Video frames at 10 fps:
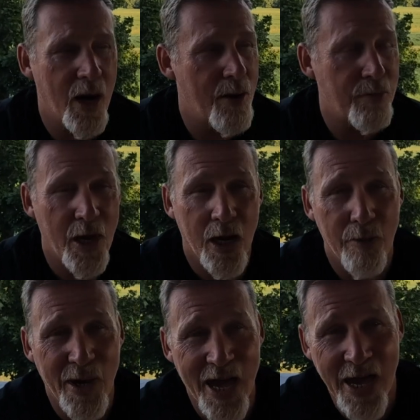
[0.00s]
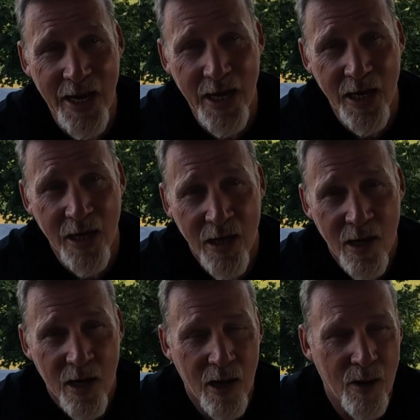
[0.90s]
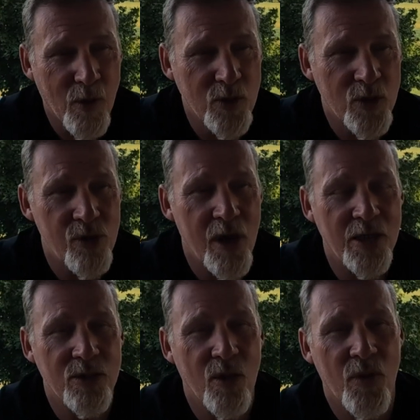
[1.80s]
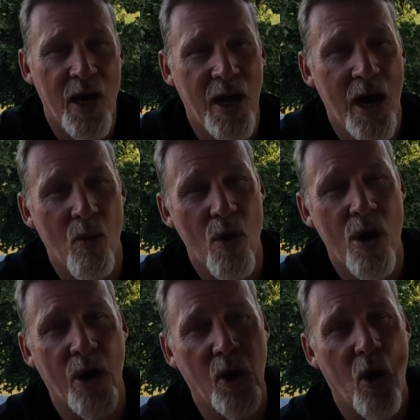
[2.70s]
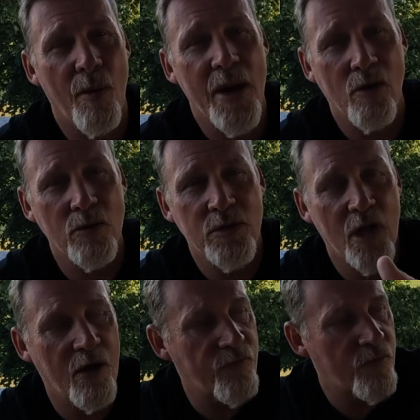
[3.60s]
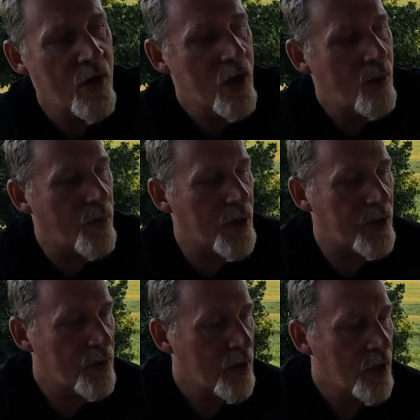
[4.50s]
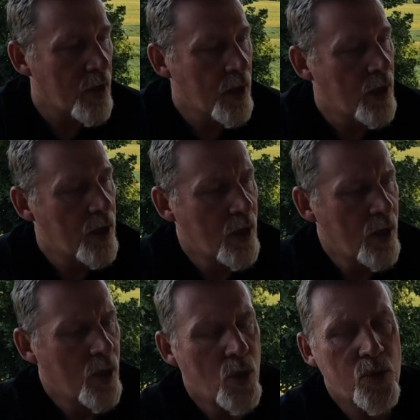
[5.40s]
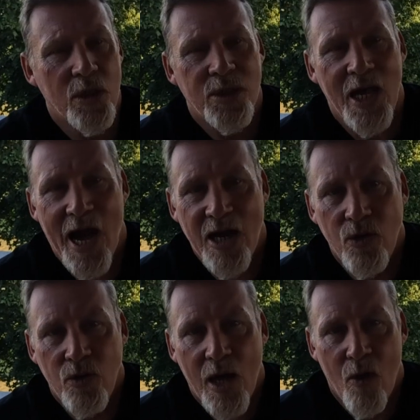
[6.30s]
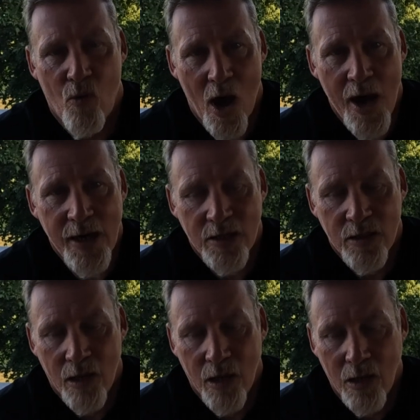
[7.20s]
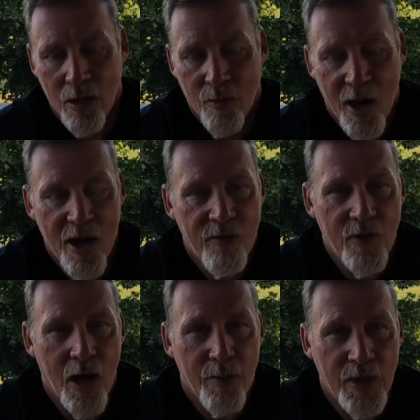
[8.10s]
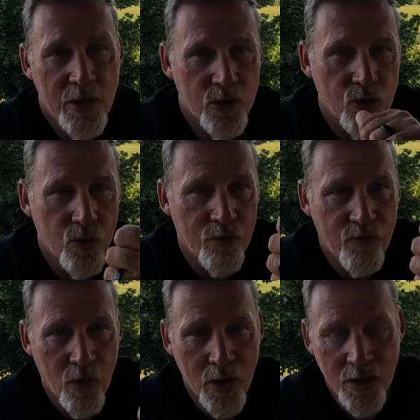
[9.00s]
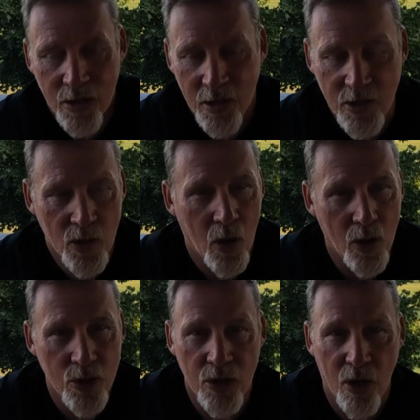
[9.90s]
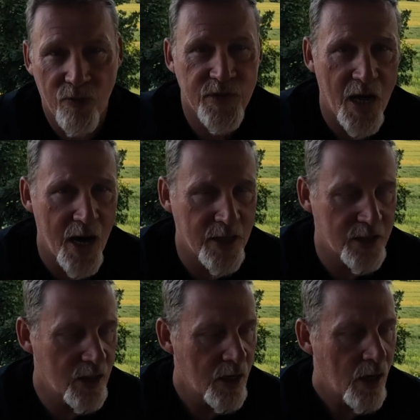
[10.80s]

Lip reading: I'm not a mechanic. Most of you guys know that. I work on all my own stuff, but who's to say I do that right? I have not been to school for it. It's all self-taught.